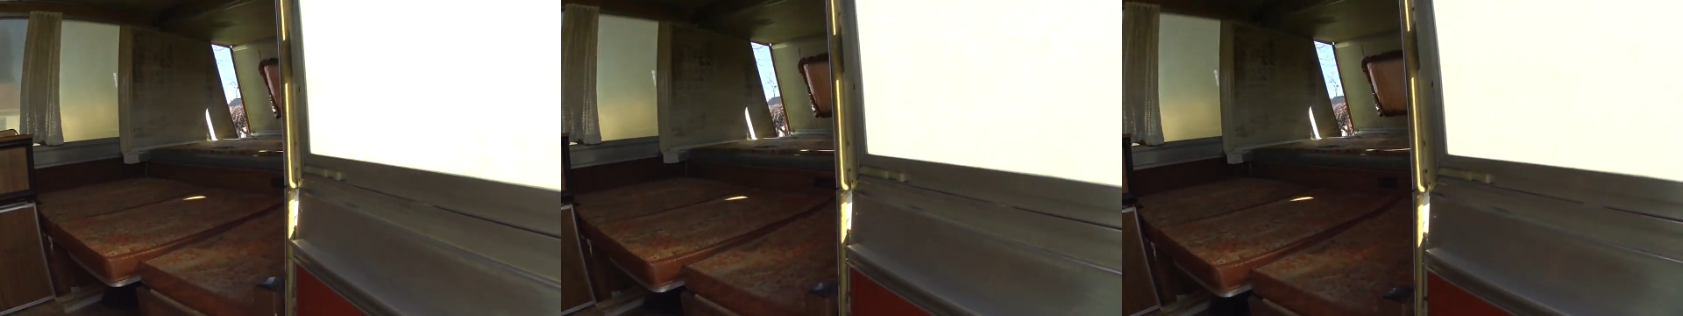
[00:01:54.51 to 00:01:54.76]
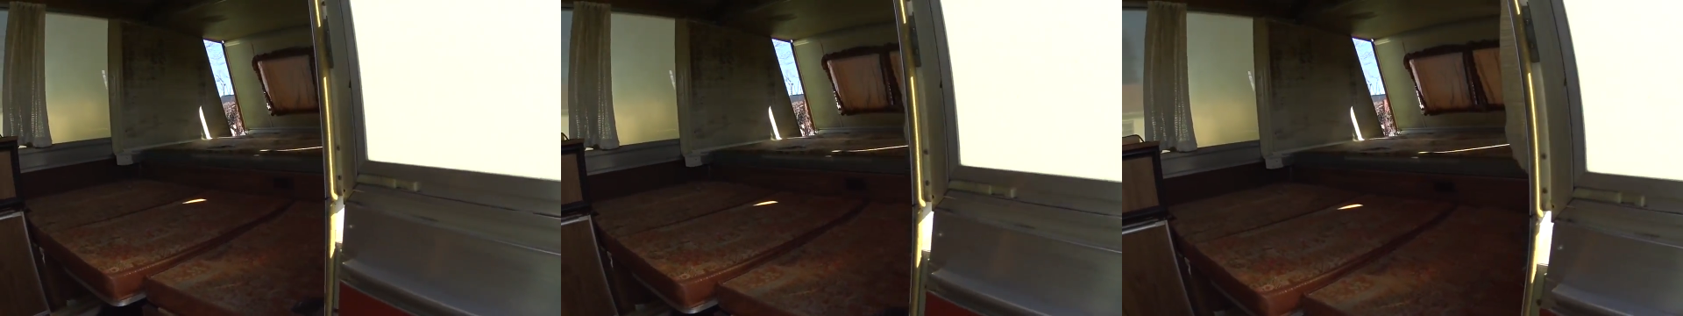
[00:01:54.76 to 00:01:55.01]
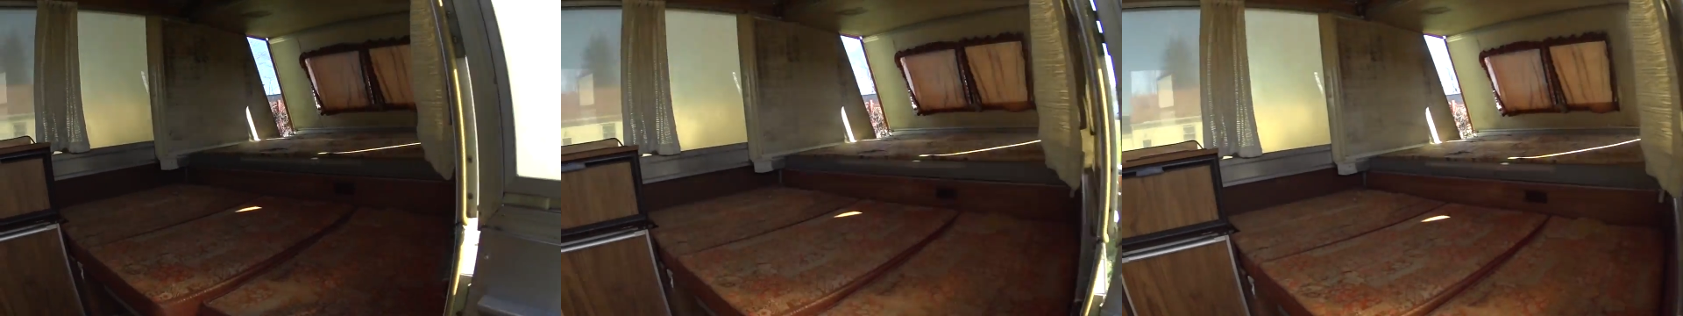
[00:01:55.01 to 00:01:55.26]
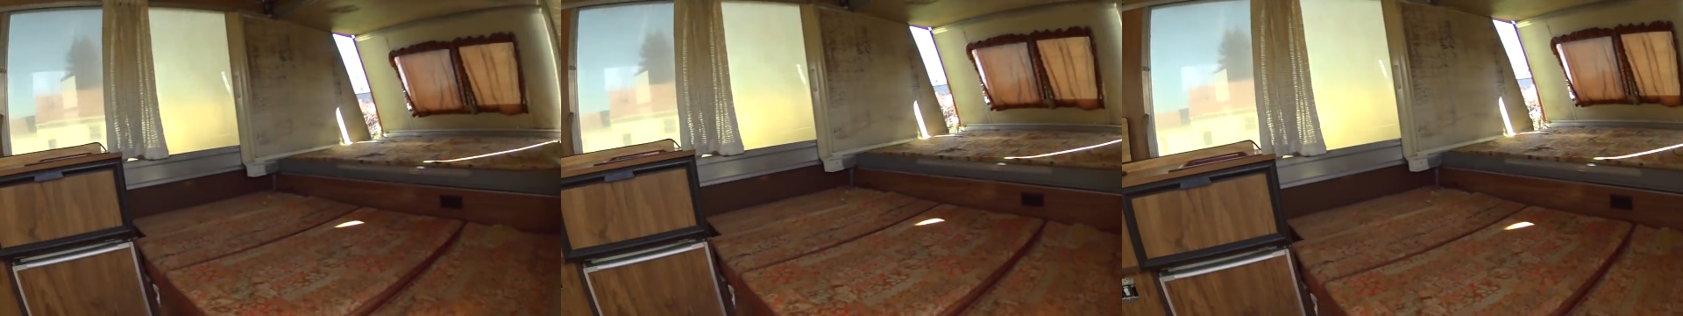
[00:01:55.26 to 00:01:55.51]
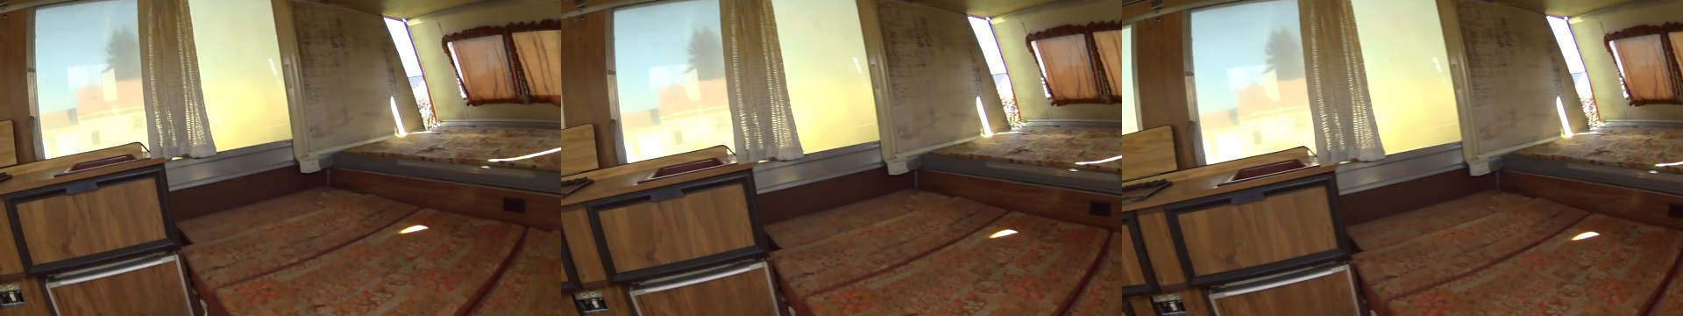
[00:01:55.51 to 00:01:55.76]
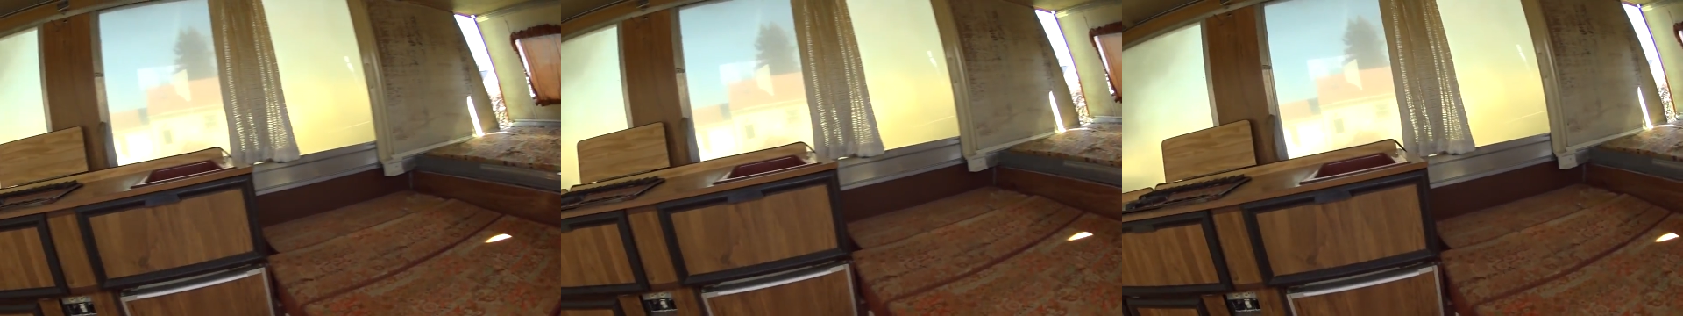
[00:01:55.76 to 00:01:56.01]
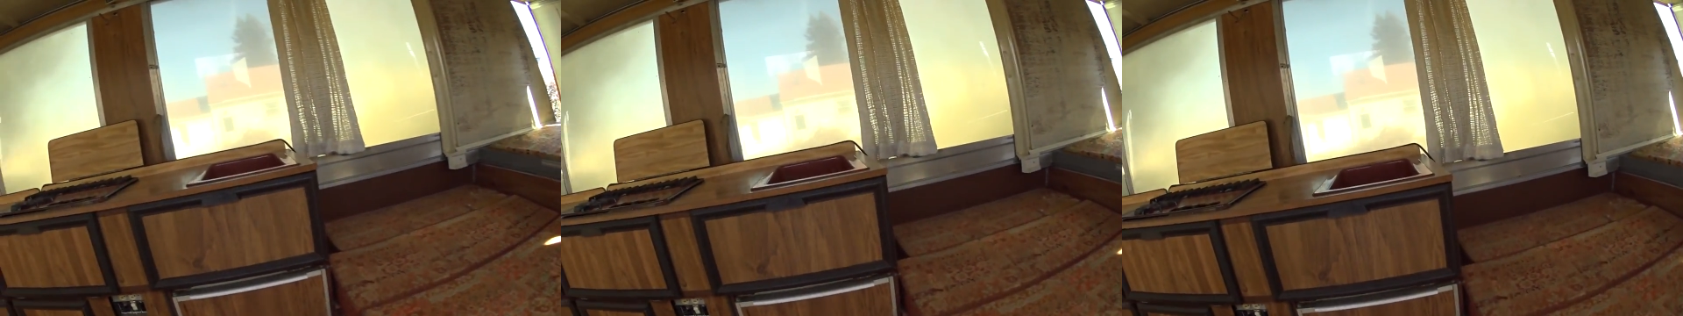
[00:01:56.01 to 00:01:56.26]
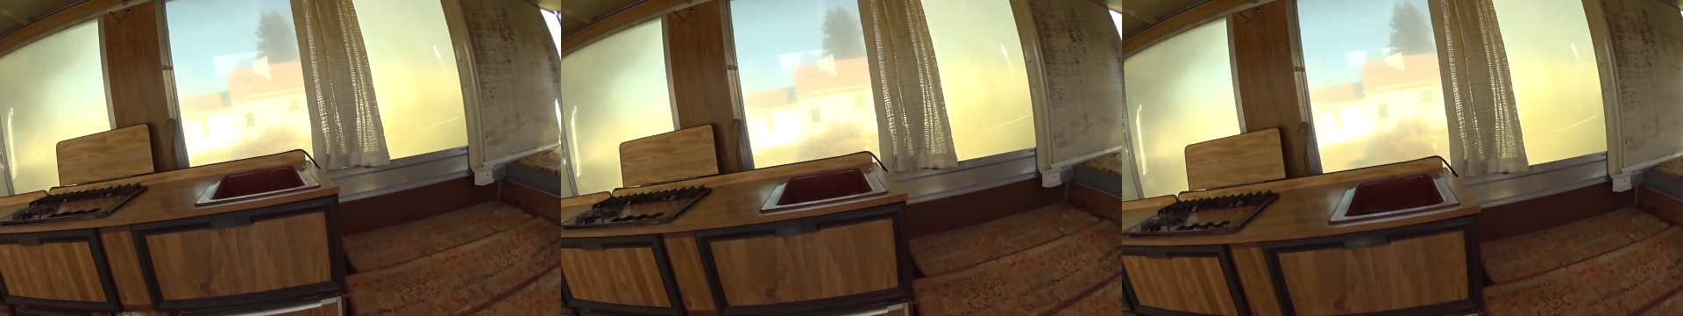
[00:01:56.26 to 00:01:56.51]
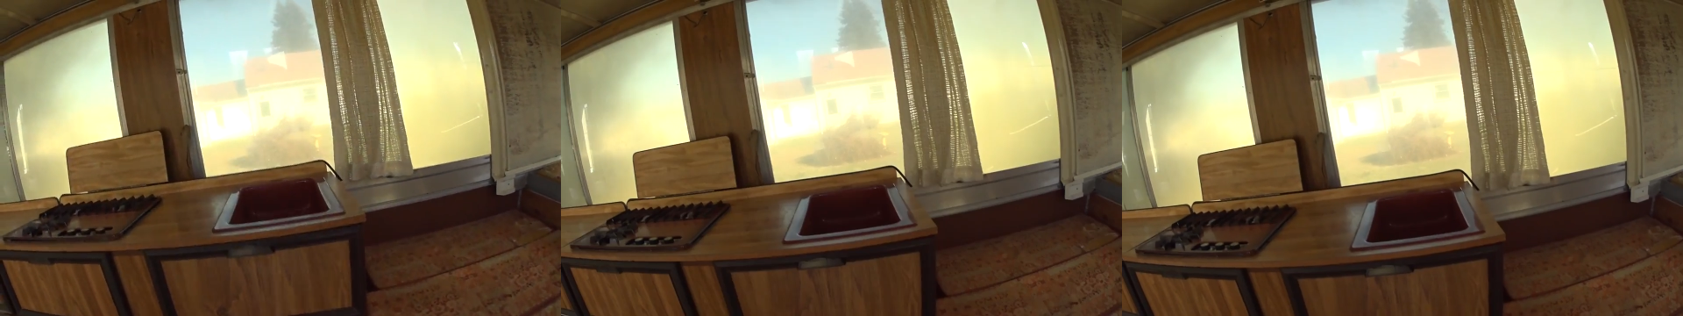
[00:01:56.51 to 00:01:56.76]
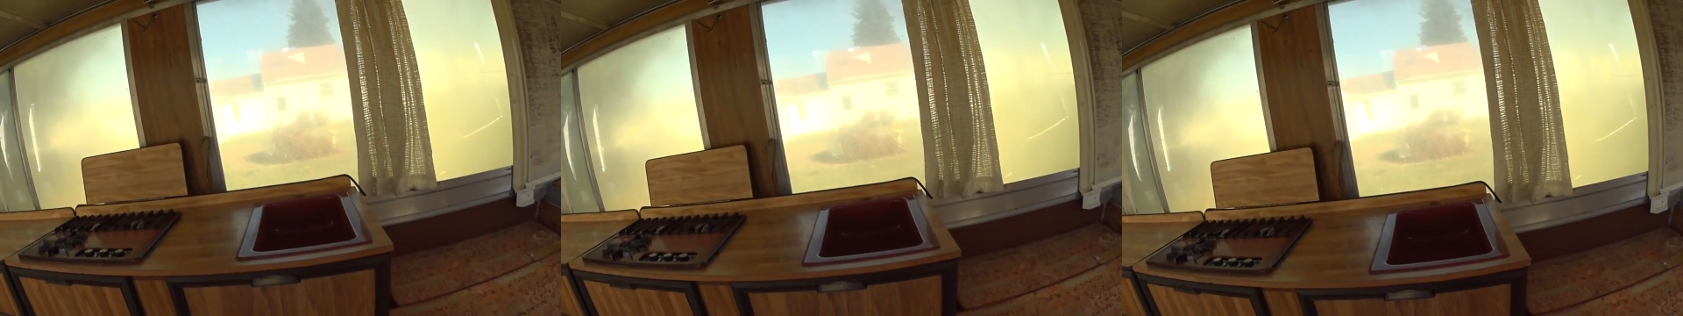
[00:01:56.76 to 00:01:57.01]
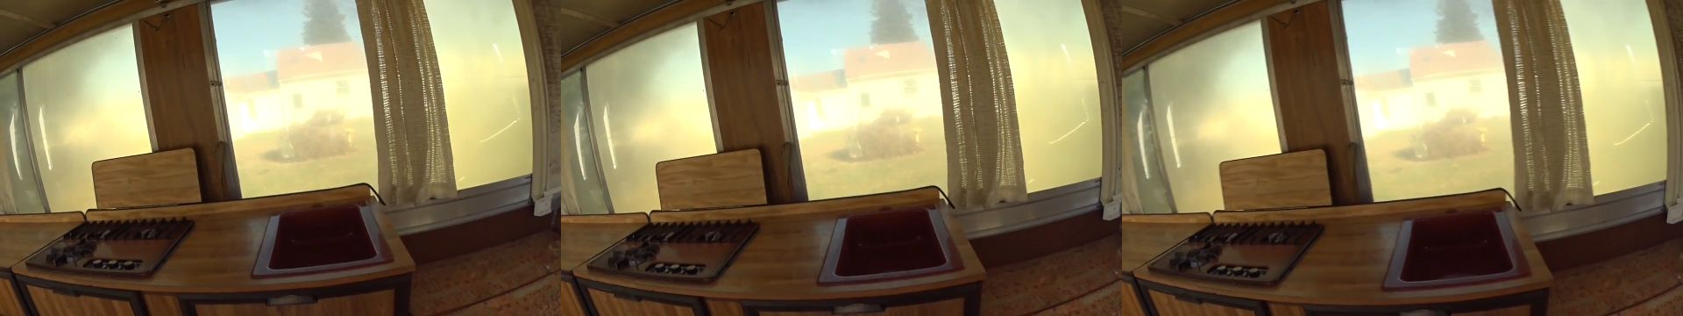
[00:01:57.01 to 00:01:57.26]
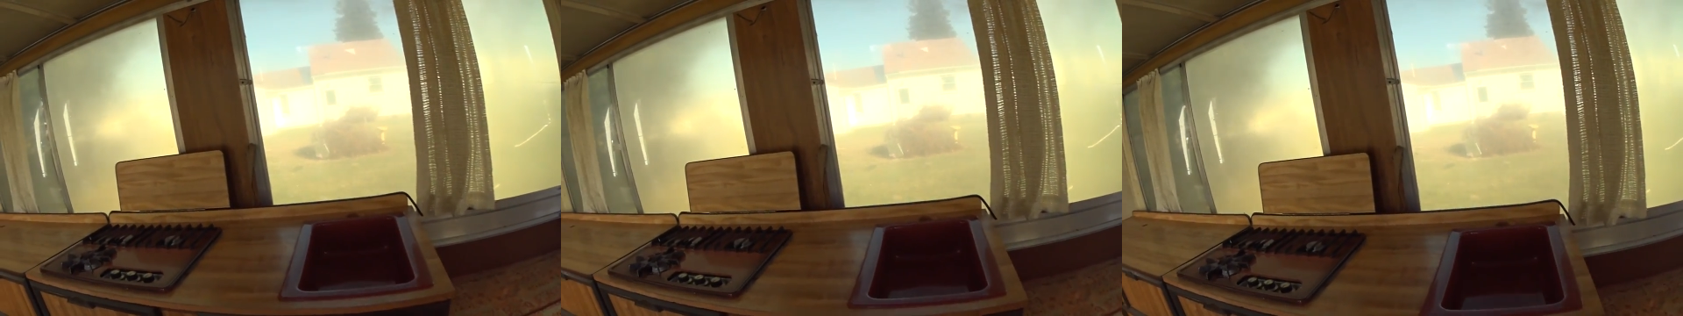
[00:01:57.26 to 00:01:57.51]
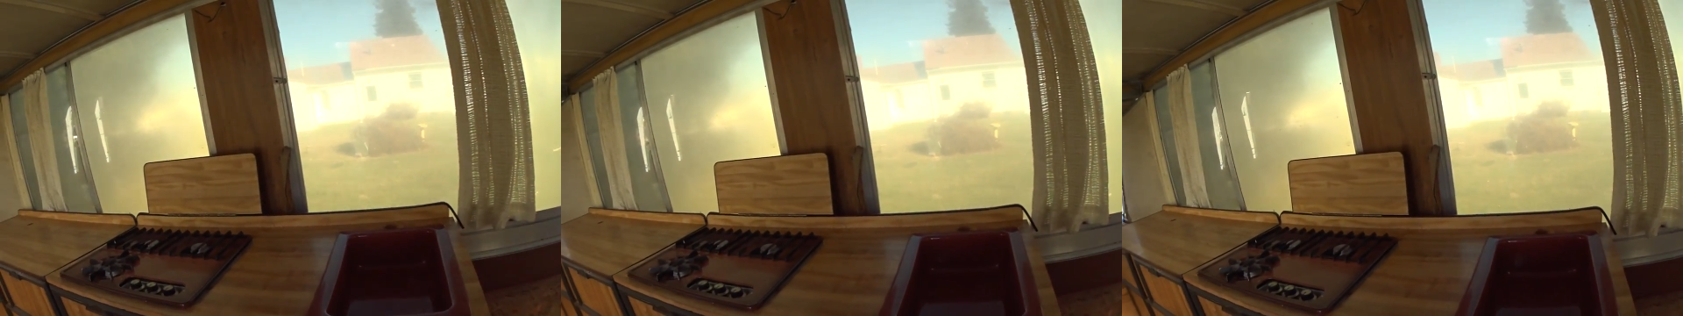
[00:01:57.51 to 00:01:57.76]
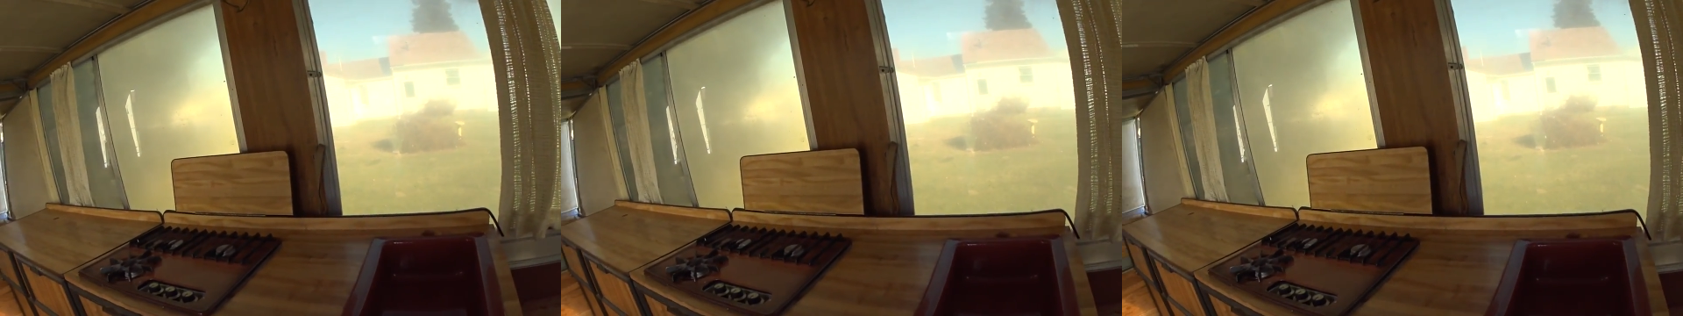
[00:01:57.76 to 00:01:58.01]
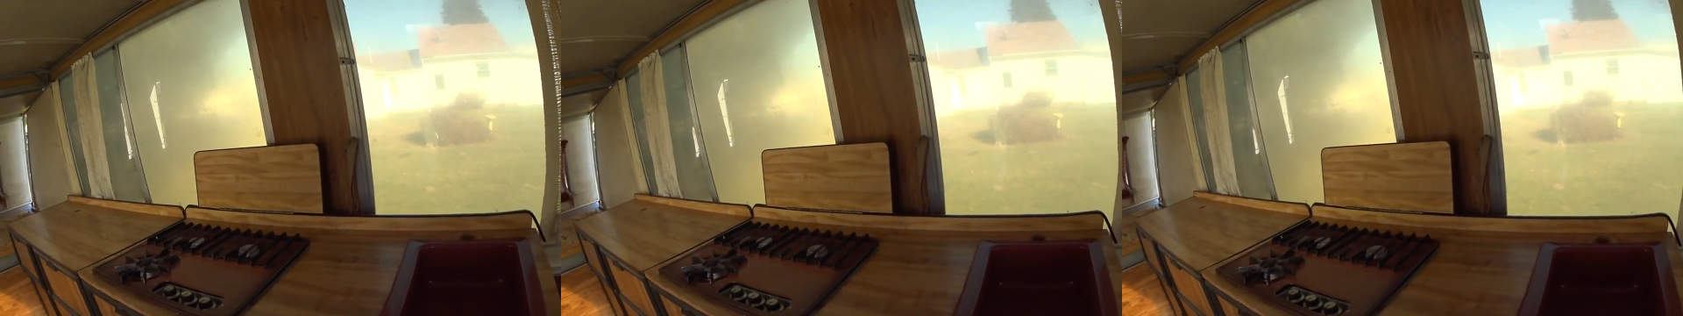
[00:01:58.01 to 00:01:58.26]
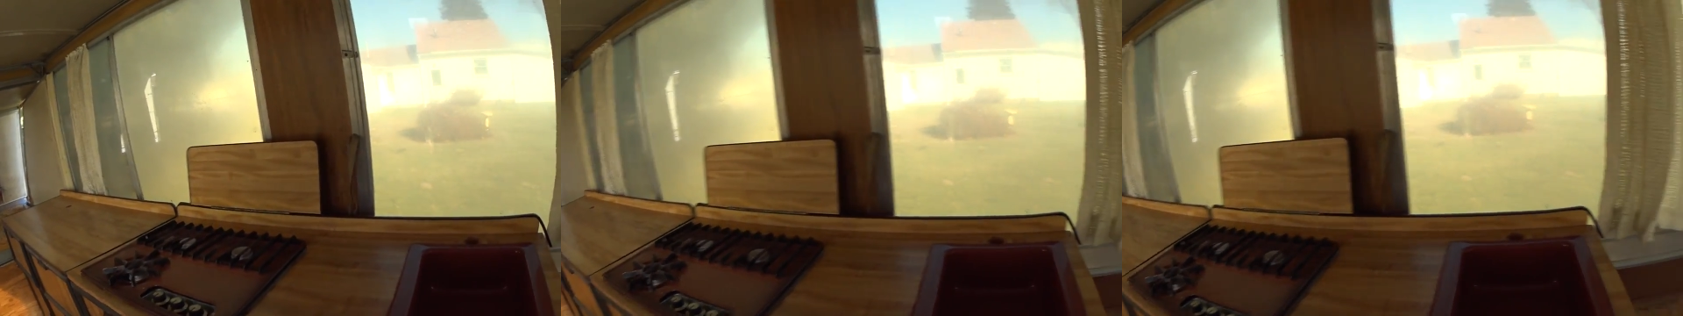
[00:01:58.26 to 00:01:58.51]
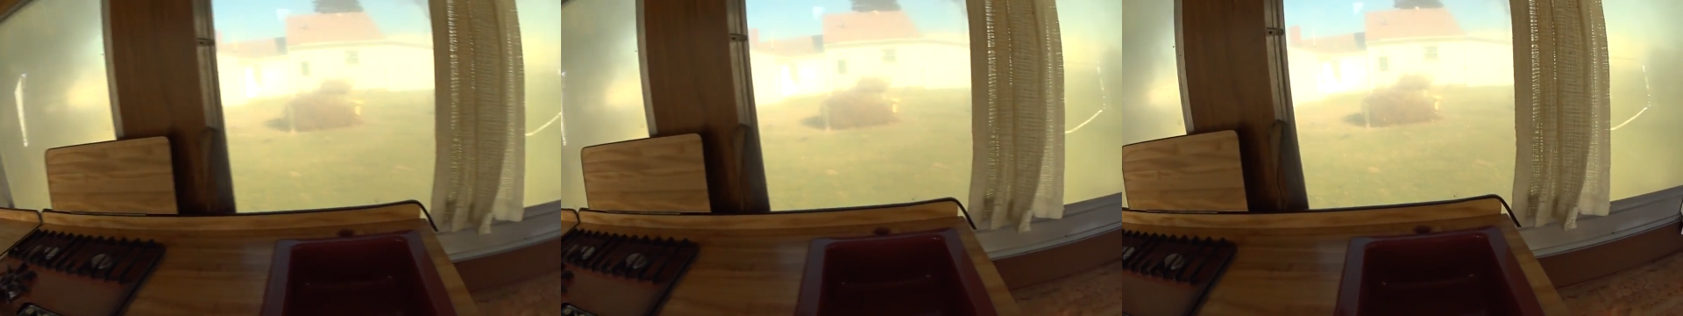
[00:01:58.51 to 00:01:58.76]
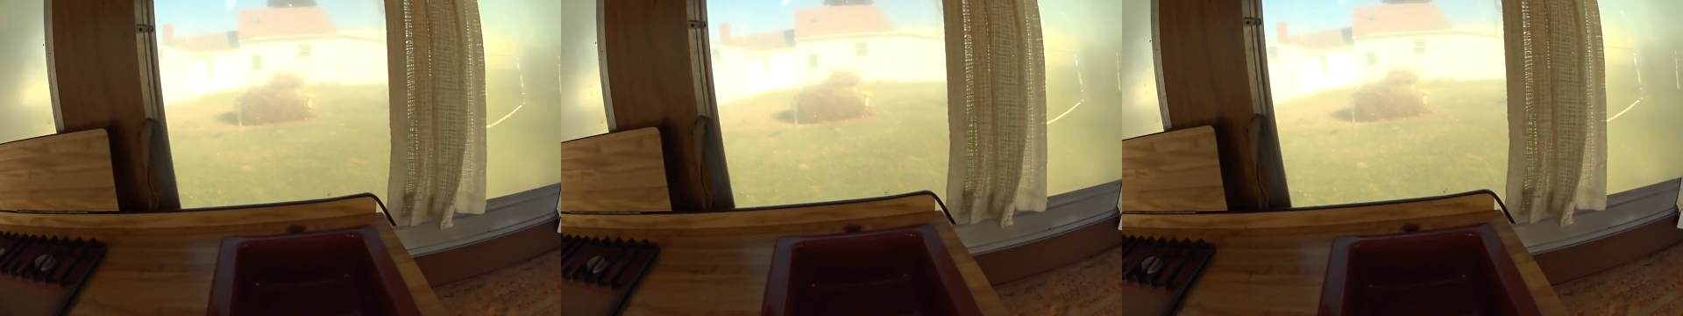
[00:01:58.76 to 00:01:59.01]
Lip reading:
(no speaker visible)